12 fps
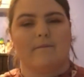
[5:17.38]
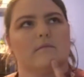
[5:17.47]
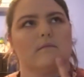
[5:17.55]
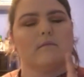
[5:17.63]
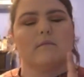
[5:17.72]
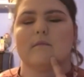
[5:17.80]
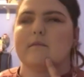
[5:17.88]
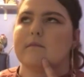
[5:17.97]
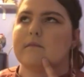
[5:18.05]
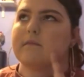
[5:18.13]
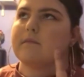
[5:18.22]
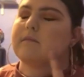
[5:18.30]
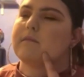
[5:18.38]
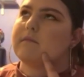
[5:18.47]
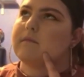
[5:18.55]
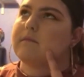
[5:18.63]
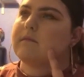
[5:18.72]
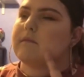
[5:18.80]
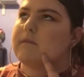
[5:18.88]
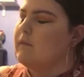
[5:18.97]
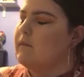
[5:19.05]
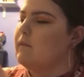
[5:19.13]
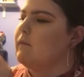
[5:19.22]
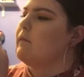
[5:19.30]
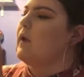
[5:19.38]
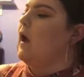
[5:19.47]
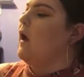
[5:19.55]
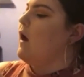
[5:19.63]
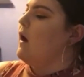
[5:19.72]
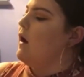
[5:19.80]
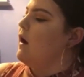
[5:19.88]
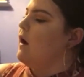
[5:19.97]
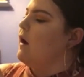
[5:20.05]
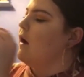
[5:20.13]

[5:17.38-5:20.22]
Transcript: If you're willing to spend a little more money,